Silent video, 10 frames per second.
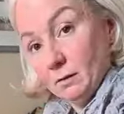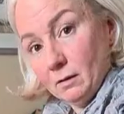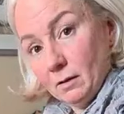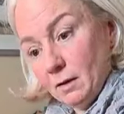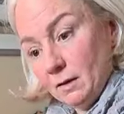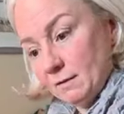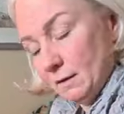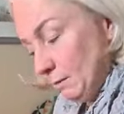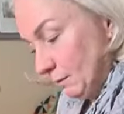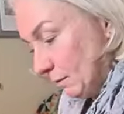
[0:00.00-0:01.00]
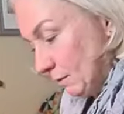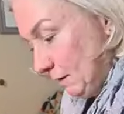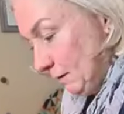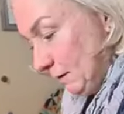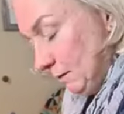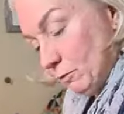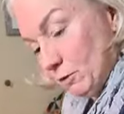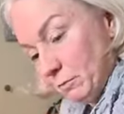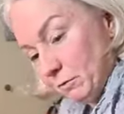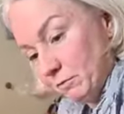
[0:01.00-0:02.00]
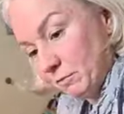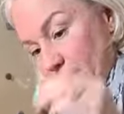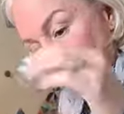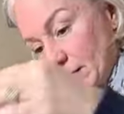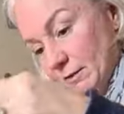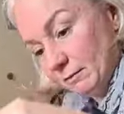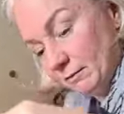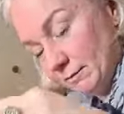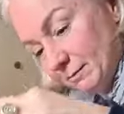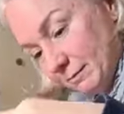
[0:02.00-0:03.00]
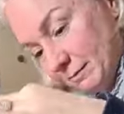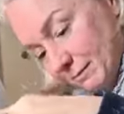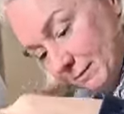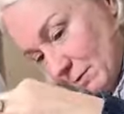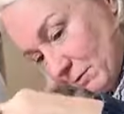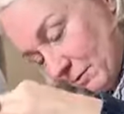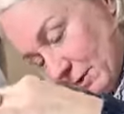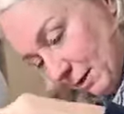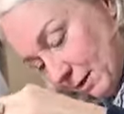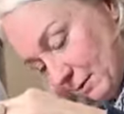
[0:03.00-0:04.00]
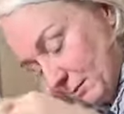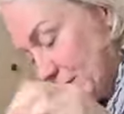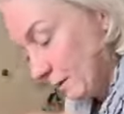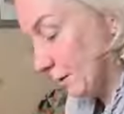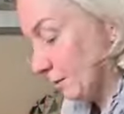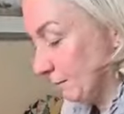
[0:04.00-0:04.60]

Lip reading: No, he seems to have been fine. You're fine, aren't you?